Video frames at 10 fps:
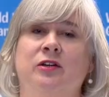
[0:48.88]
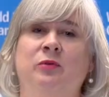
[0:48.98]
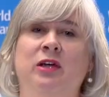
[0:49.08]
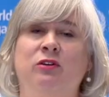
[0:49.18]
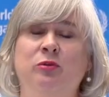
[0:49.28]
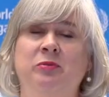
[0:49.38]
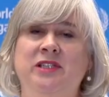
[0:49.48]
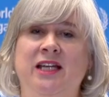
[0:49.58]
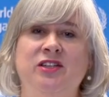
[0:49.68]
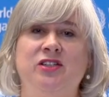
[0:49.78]
We're all
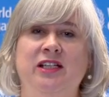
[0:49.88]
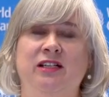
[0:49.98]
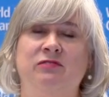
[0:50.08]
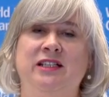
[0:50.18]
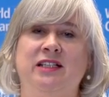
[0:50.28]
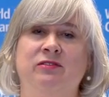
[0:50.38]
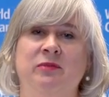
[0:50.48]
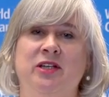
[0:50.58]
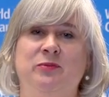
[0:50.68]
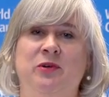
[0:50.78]
potentially at risk from
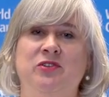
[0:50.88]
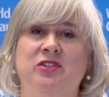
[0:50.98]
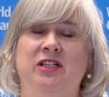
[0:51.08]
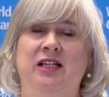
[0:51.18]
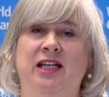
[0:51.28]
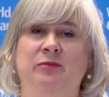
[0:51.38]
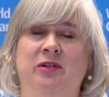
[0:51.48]
exposure to lead,